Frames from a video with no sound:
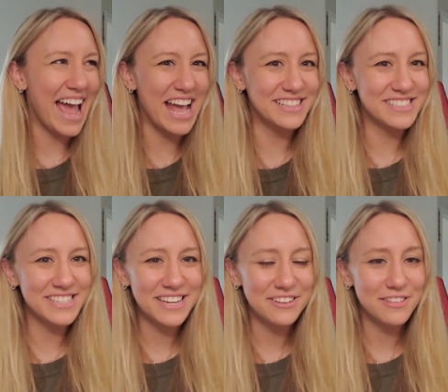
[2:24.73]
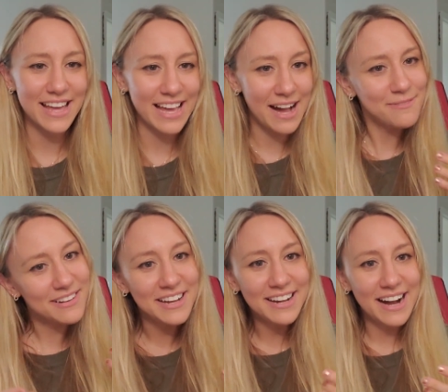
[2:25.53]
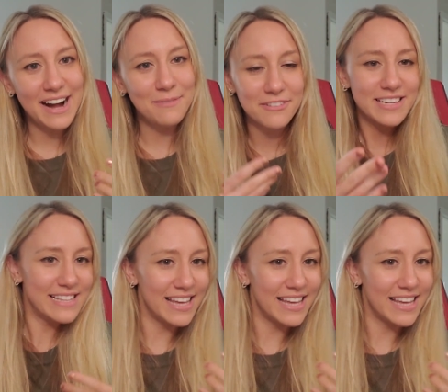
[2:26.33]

and two like i'm i'm already